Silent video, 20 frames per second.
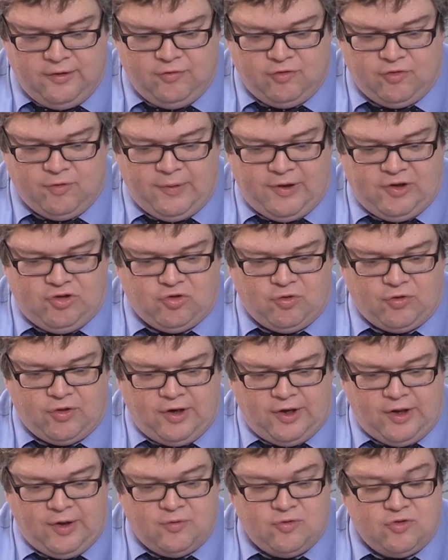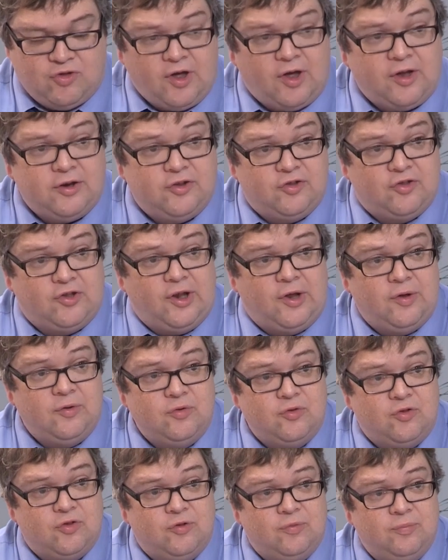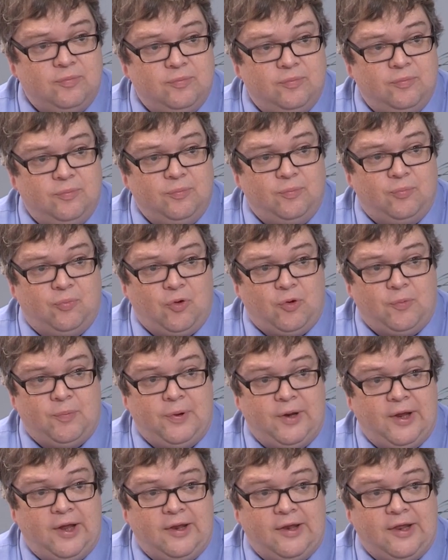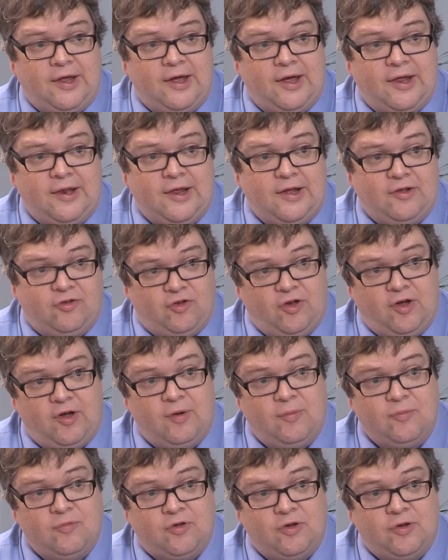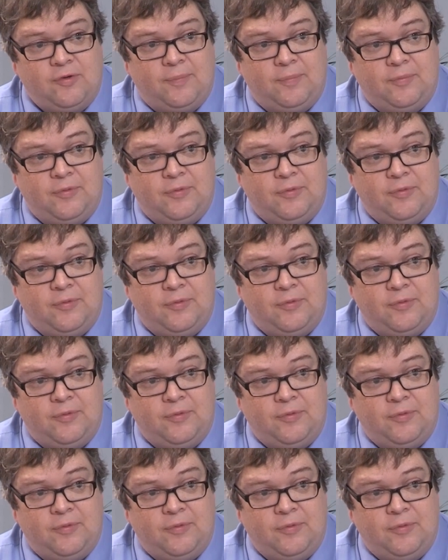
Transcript: to make sure that loans are disclosed properly and their terms and